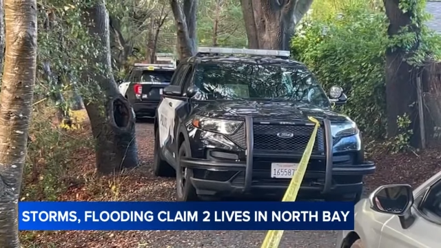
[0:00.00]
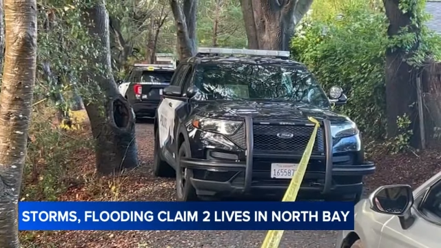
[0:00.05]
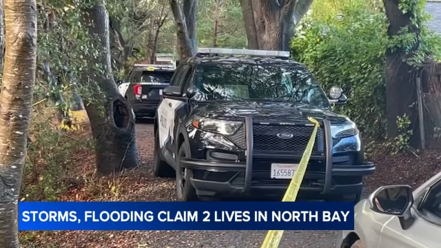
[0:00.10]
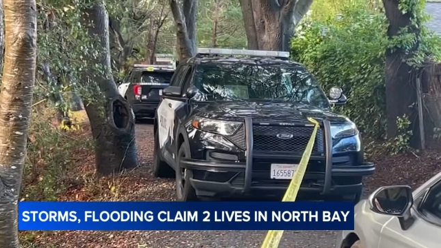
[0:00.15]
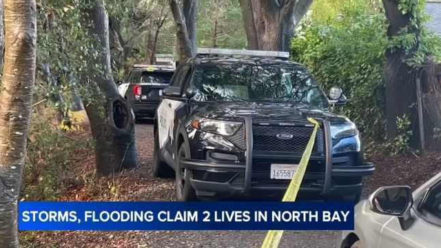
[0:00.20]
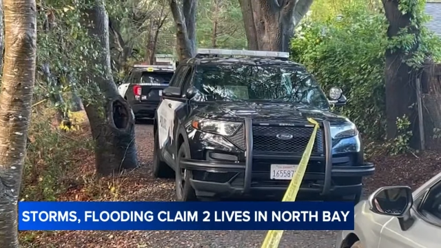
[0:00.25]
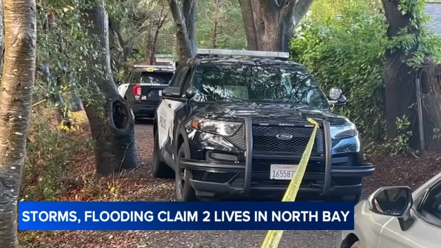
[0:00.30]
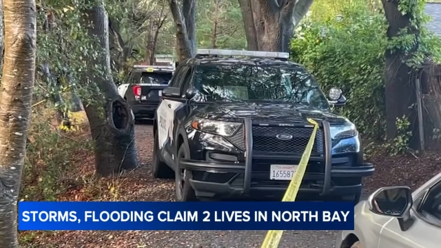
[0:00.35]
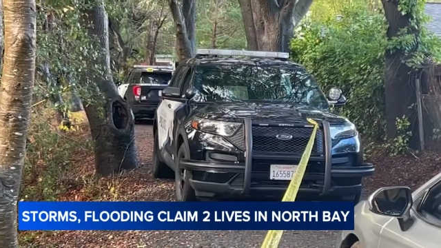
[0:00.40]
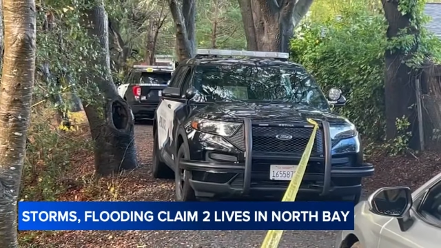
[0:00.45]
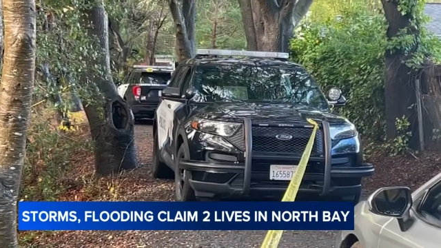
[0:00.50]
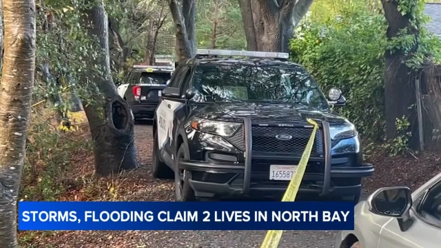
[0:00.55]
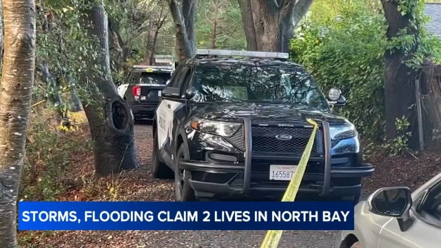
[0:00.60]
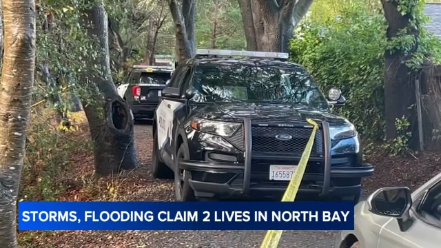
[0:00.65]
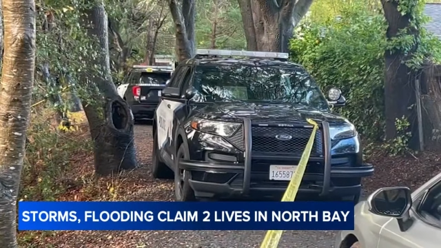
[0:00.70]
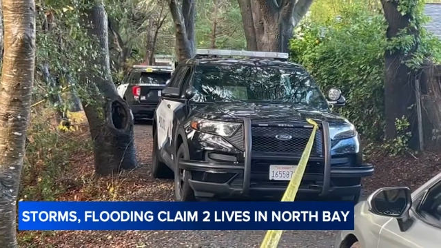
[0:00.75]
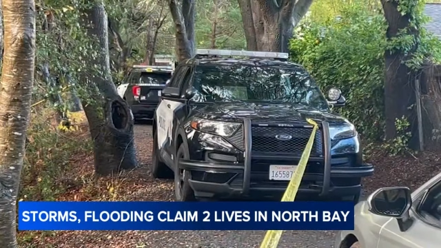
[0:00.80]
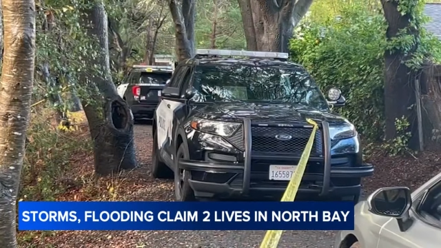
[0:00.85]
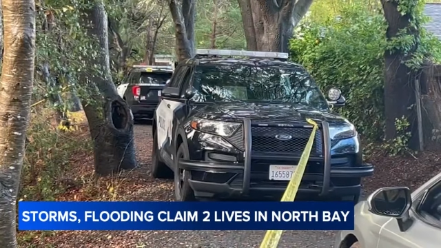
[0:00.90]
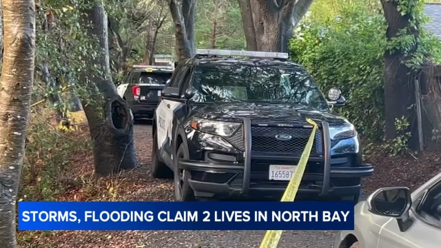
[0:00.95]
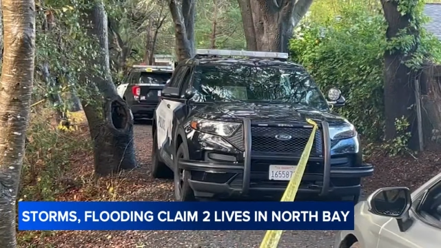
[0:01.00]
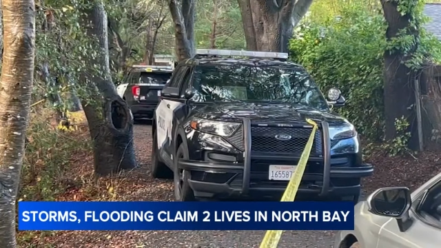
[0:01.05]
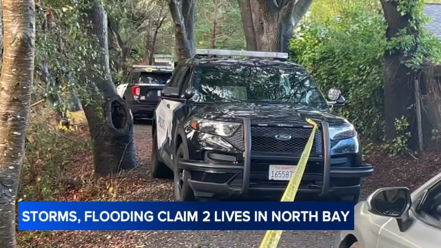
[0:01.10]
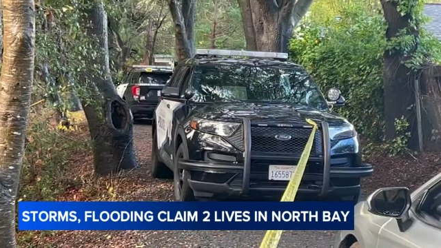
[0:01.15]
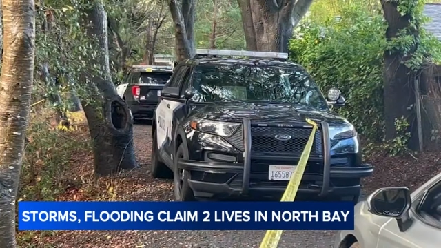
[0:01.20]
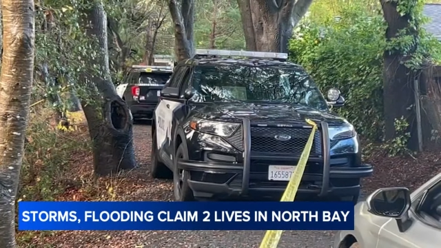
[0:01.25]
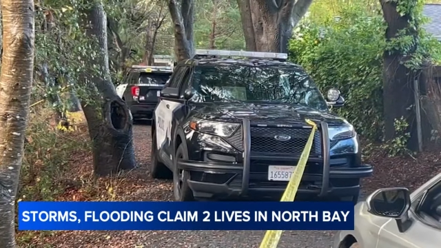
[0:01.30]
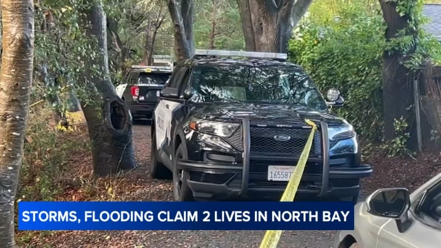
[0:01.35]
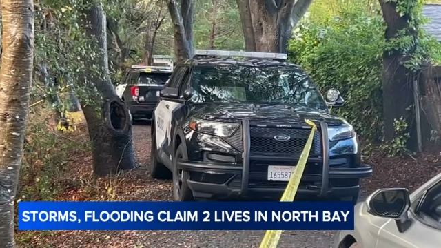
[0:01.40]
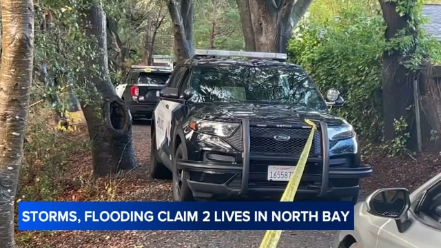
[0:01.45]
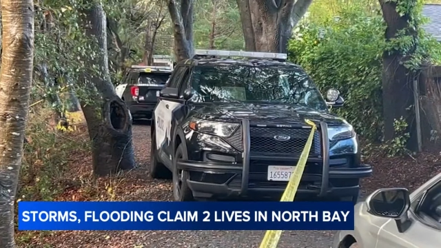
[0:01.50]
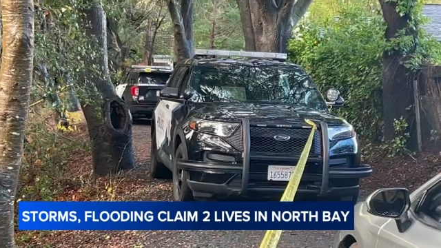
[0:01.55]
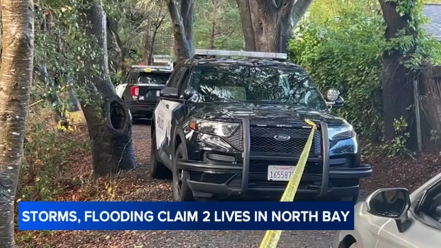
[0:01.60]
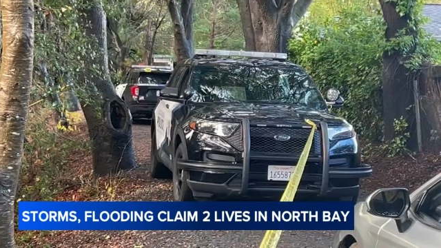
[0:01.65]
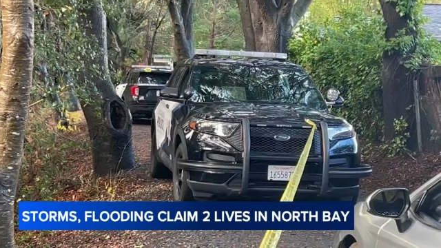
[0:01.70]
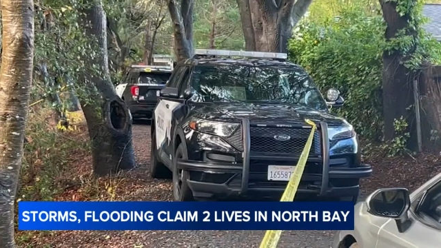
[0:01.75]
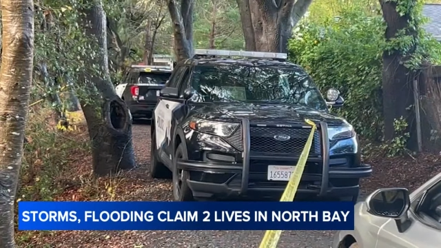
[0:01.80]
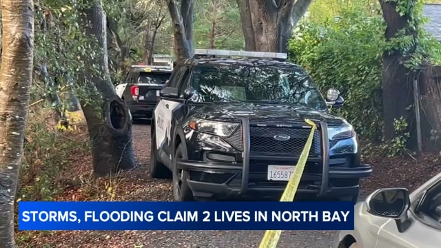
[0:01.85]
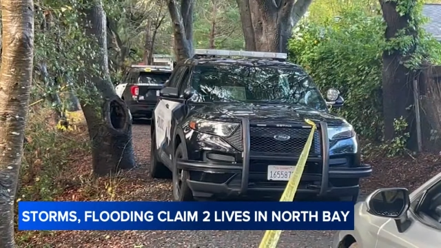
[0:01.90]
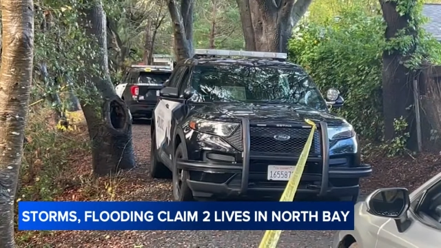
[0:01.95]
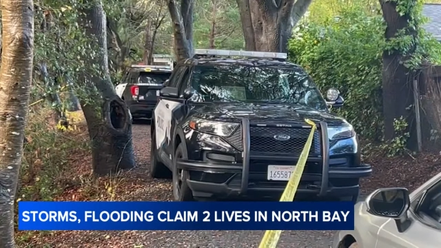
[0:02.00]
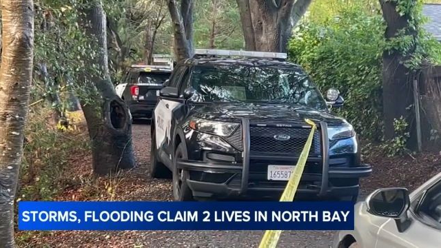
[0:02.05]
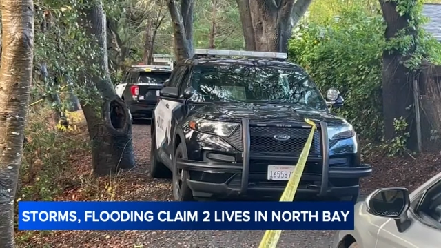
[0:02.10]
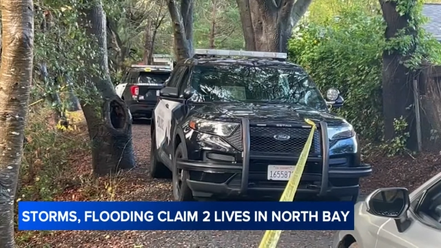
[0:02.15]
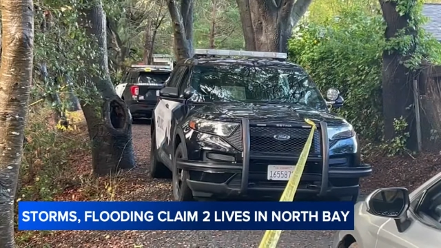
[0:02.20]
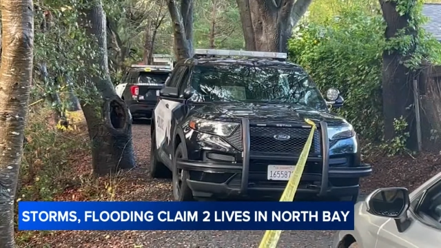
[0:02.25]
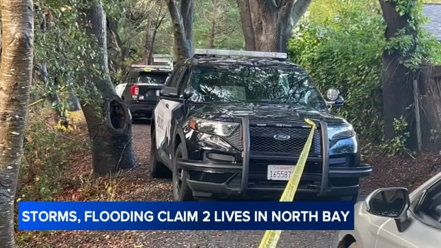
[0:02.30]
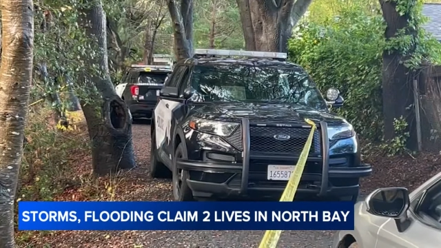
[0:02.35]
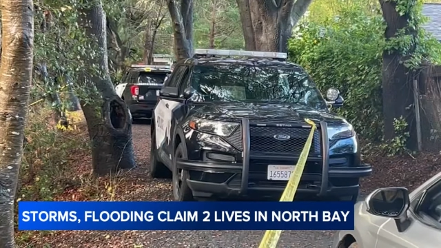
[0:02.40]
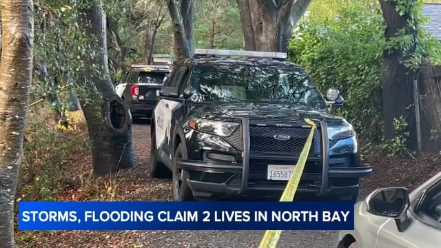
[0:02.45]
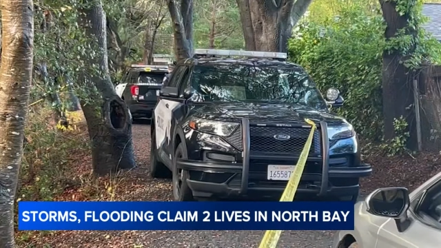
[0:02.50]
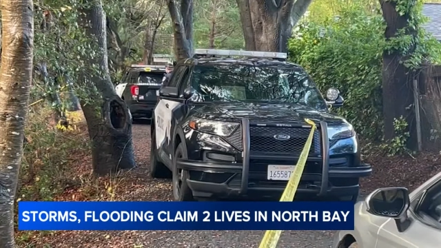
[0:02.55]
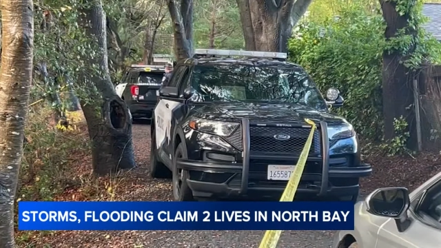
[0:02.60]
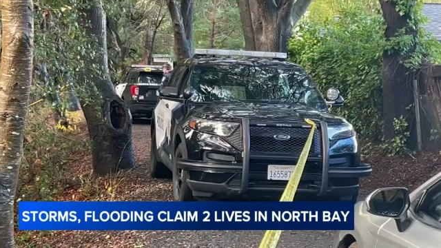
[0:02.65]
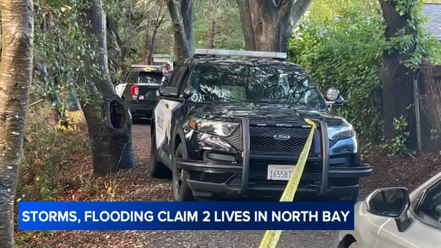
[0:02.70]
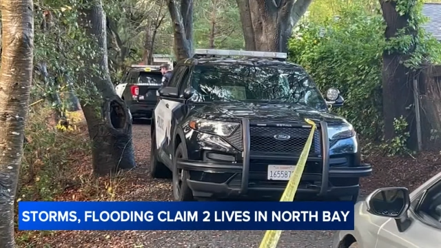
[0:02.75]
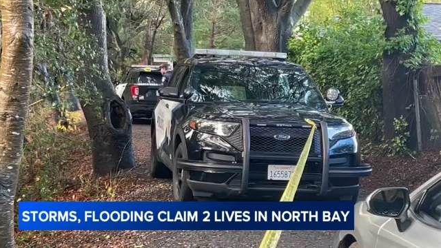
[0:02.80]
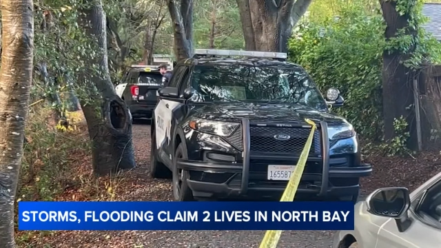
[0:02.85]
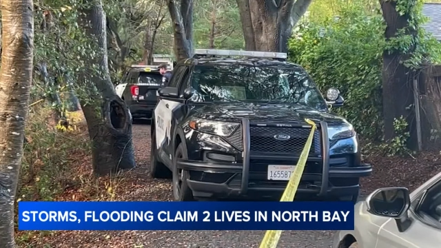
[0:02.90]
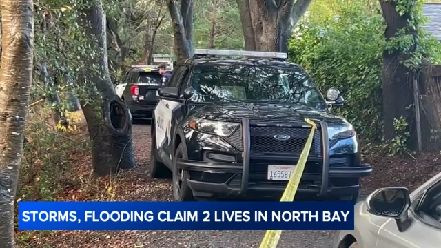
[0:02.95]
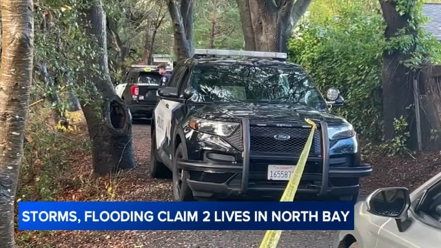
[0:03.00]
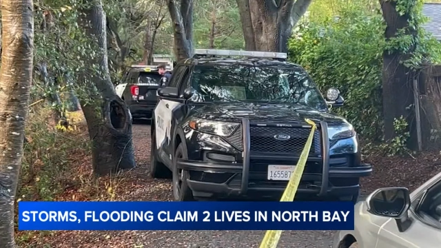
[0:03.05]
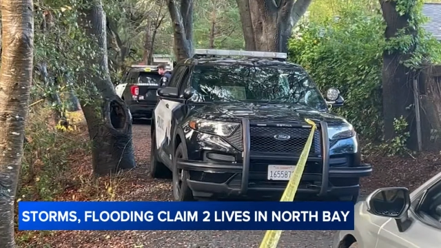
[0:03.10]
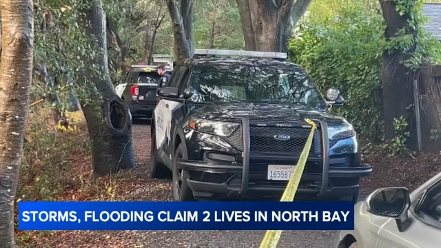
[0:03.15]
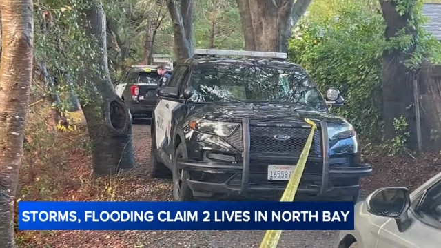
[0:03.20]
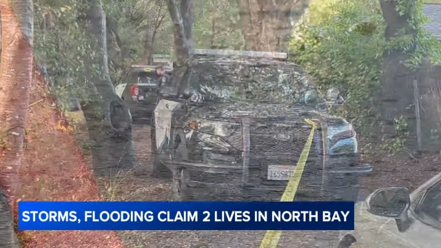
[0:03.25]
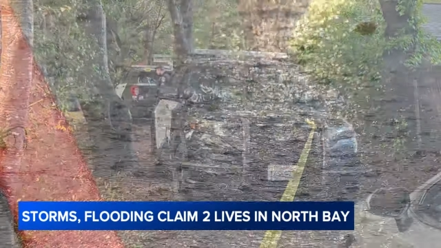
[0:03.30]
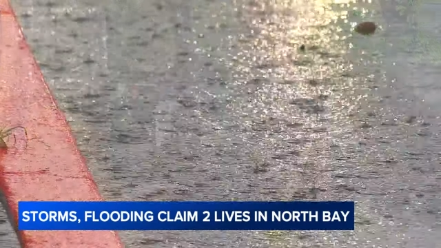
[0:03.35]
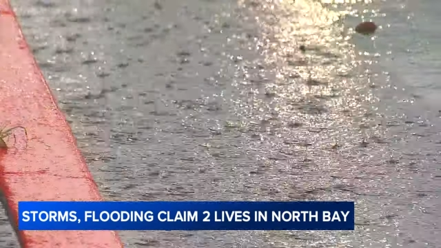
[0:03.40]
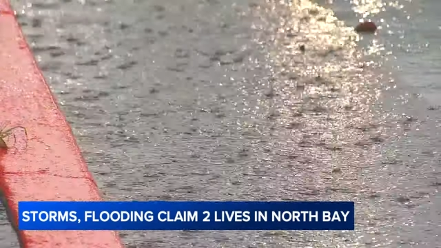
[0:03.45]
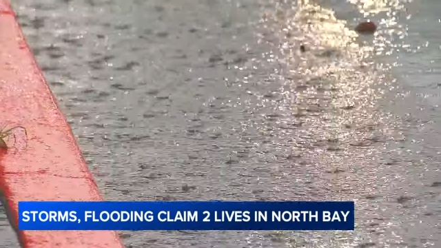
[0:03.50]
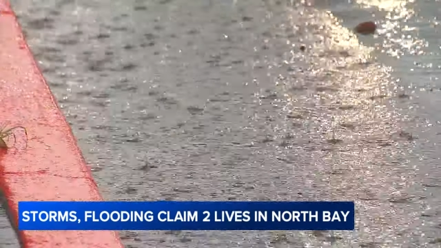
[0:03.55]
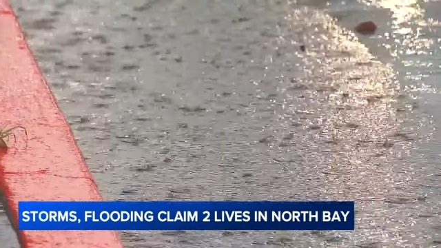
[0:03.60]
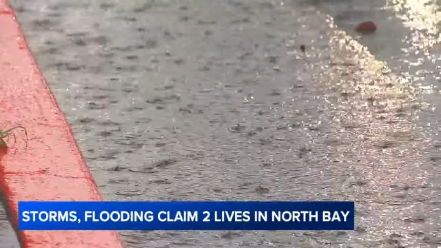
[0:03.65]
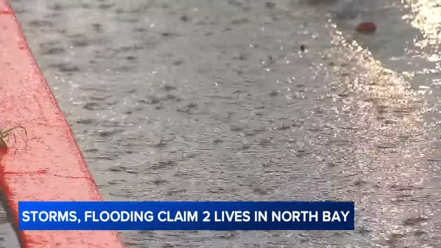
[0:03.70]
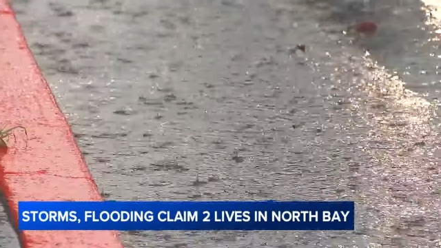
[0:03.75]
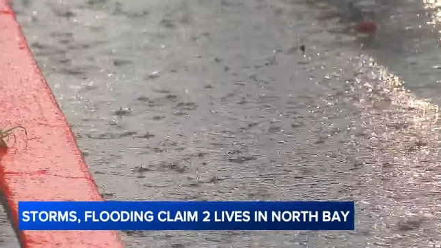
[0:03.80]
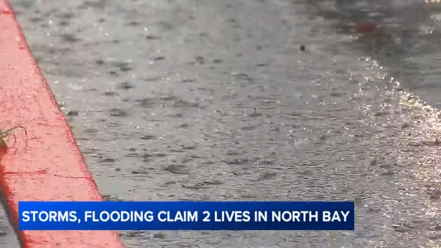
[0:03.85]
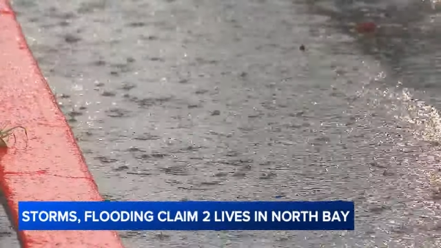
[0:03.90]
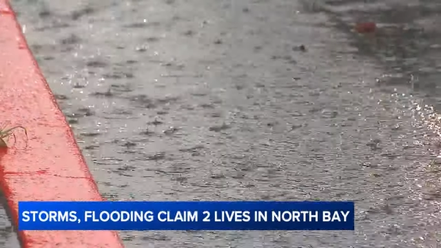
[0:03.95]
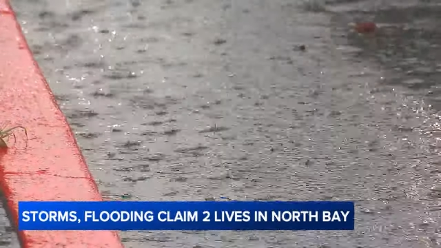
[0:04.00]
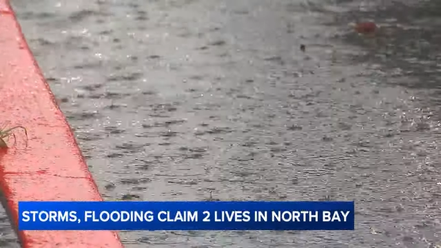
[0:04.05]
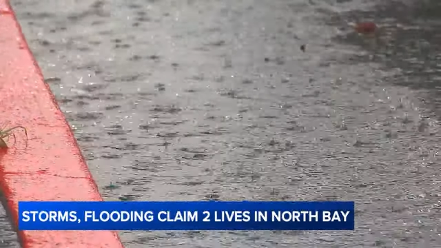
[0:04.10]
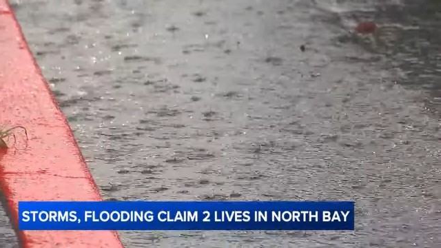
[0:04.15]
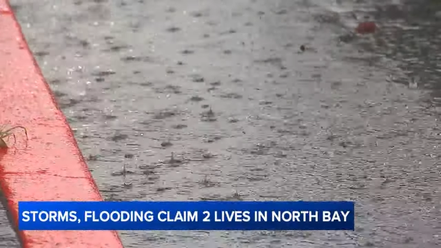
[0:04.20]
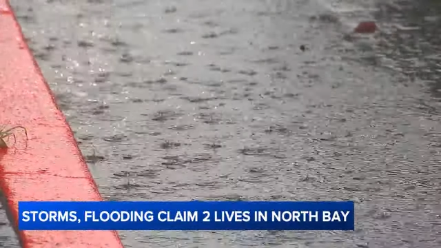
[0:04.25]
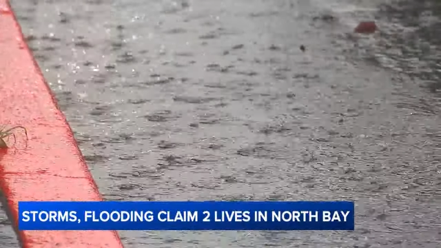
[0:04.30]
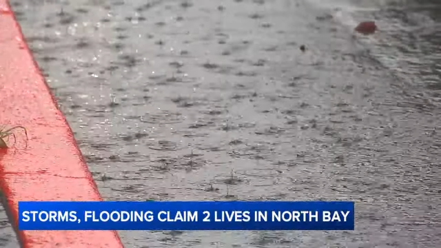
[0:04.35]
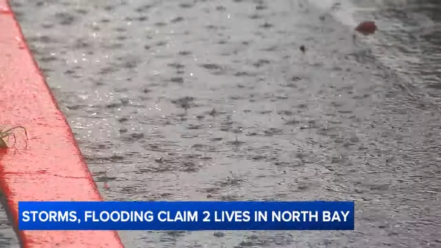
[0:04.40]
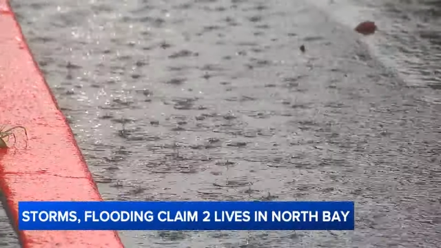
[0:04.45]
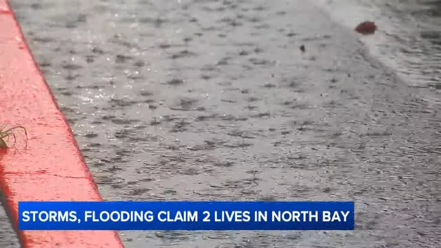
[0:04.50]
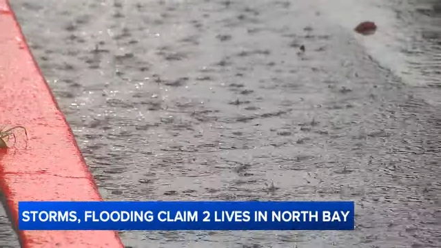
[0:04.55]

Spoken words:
No face is visible, so there are no lips to read.